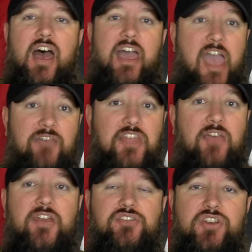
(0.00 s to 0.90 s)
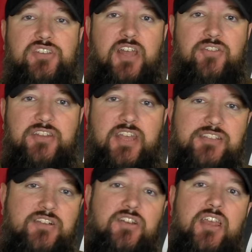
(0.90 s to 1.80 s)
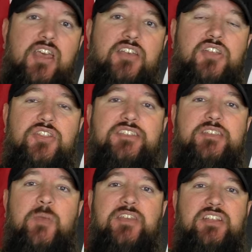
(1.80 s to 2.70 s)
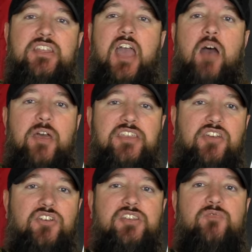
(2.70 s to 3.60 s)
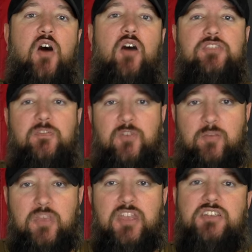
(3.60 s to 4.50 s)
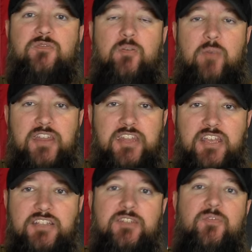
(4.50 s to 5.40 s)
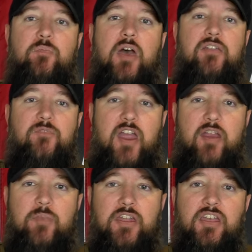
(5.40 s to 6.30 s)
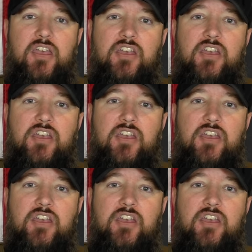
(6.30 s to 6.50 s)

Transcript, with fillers: I have to have hydration out in the desert. So this is basically how my gear has evolved to fit me, to fit my needs, to fit my environment.